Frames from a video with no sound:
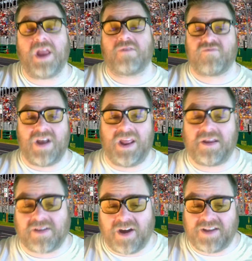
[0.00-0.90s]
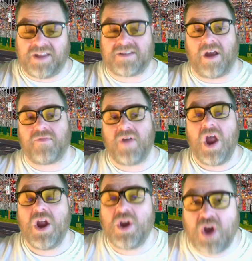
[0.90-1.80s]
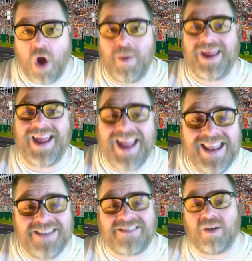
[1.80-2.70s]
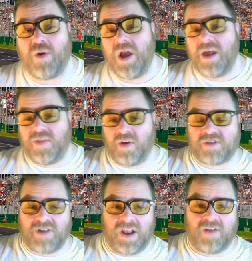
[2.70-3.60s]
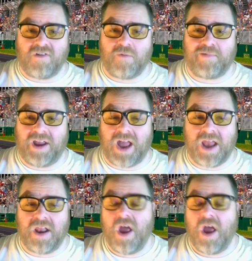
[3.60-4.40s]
is really exciting stuff going into the Australian Grand Prix. And